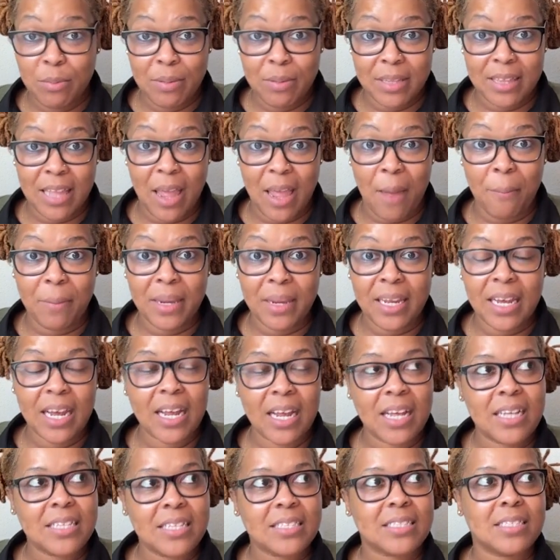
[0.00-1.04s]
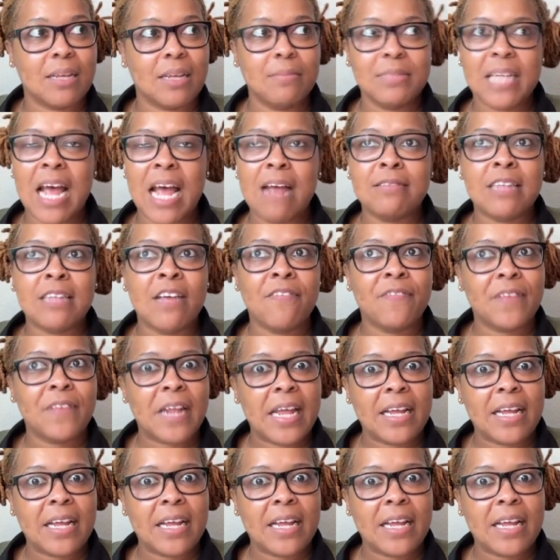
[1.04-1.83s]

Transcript: with that because sometimes I feel